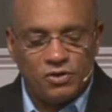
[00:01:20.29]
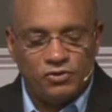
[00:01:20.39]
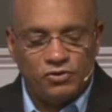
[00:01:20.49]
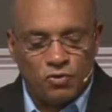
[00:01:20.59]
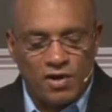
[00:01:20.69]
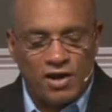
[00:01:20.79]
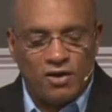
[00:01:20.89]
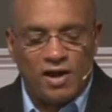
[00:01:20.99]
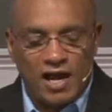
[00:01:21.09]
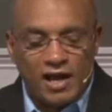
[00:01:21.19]

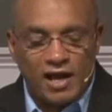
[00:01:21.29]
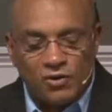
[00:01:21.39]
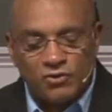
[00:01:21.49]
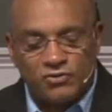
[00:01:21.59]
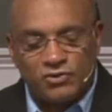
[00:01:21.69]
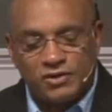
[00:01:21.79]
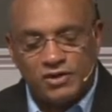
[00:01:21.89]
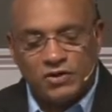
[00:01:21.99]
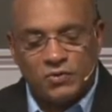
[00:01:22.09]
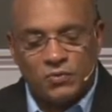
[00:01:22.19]
Jarrell Hells,
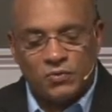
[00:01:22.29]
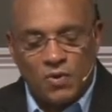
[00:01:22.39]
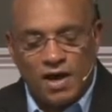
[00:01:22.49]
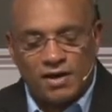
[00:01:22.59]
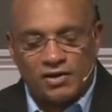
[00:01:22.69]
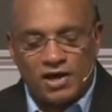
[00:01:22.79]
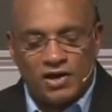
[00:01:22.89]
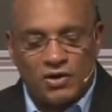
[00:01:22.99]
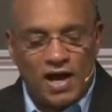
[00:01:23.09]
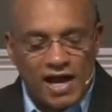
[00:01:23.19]

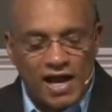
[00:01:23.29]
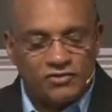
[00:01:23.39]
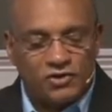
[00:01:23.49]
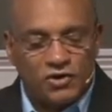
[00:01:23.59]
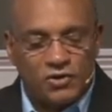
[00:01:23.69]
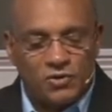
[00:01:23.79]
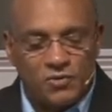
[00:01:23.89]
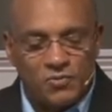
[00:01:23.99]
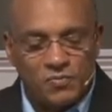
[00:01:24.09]
Rockdale High School.